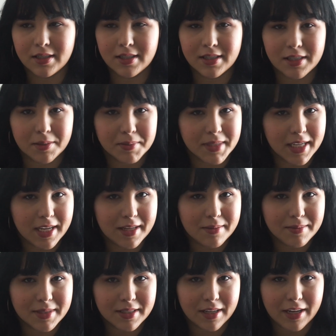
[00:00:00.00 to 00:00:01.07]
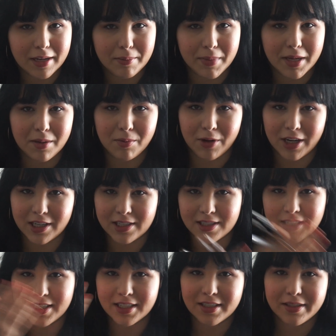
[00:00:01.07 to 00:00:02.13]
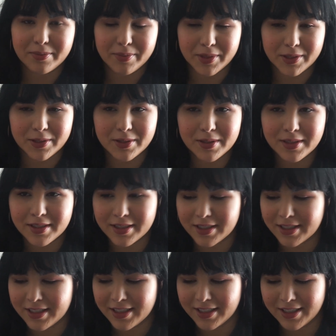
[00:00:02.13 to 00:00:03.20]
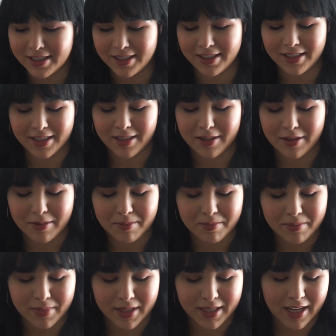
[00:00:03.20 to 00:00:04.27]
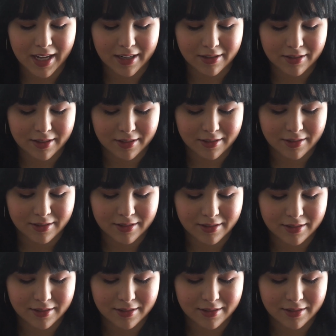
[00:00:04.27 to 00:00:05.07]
Sometimes I have my brows exposed, but I don't know.